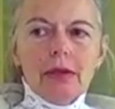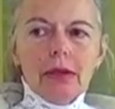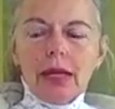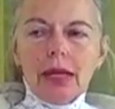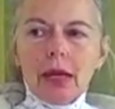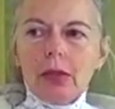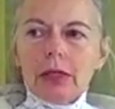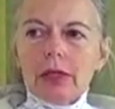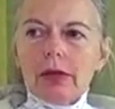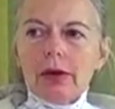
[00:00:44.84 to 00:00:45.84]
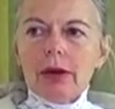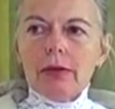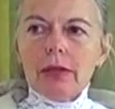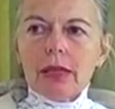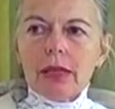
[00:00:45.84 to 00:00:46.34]
Nothing
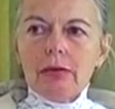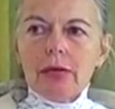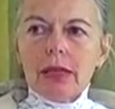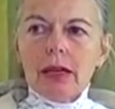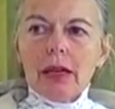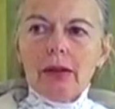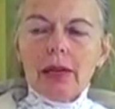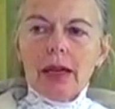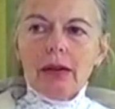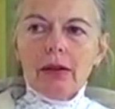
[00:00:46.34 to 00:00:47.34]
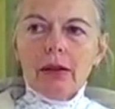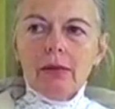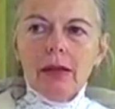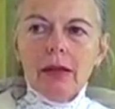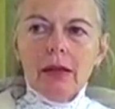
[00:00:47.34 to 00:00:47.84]
whatsoever that can be done about
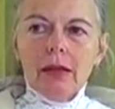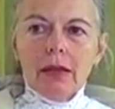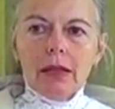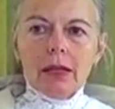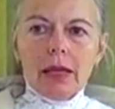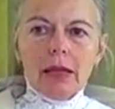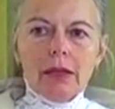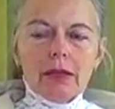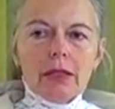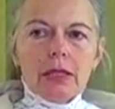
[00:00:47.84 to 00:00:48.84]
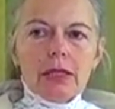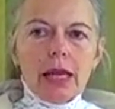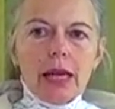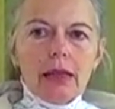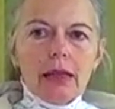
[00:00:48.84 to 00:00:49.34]
them. To
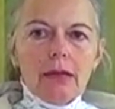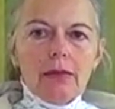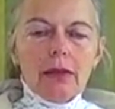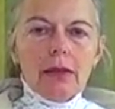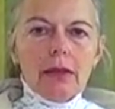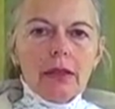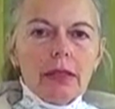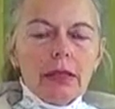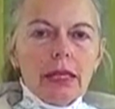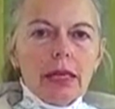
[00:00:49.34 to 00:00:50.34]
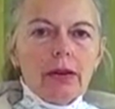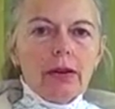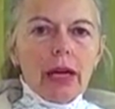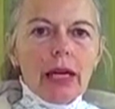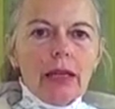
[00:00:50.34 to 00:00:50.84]
understand them thoroughly,
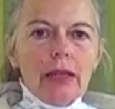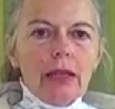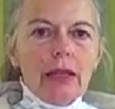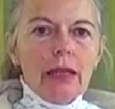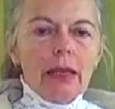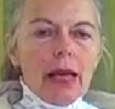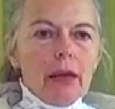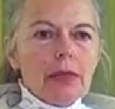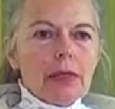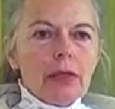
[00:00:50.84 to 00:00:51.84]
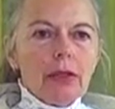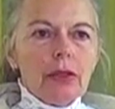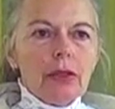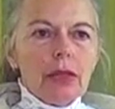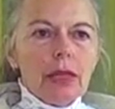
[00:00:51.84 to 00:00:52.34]
correctly, and
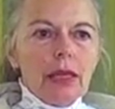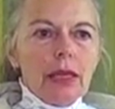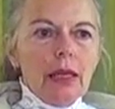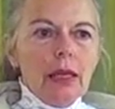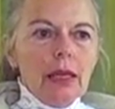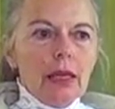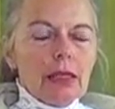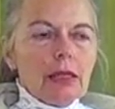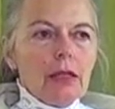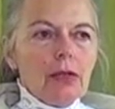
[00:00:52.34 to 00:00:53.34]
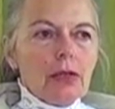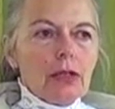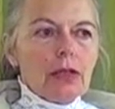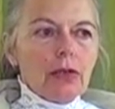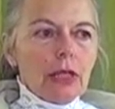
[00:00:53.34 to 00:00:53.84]
absolutely is to
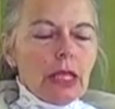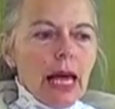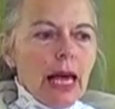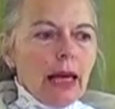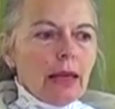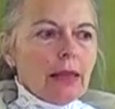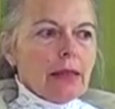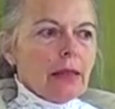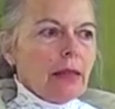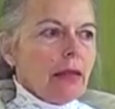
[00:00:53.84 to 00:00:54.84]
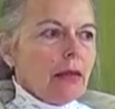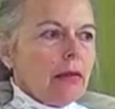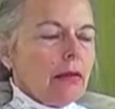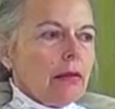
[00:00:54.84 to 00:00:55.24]
just relax in